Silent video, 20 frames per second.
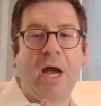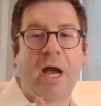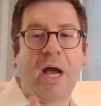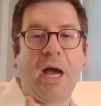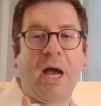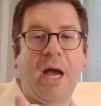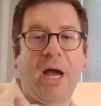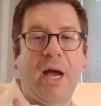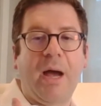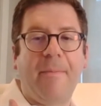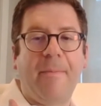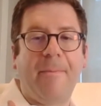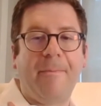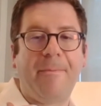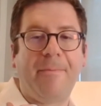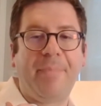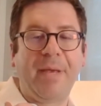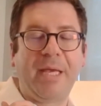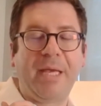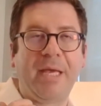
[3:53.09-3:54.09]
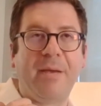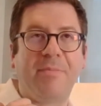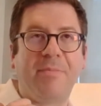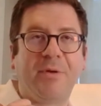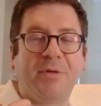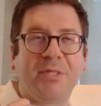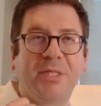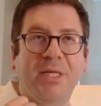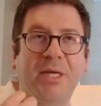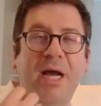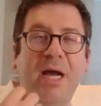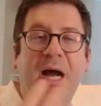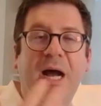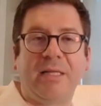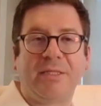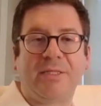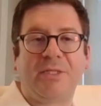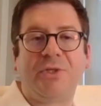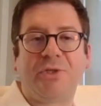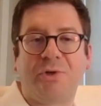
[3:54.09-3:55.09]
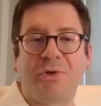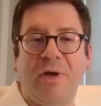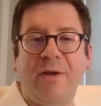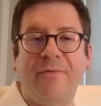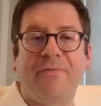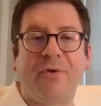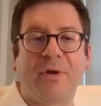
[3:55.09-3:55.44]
um, being able to concentrate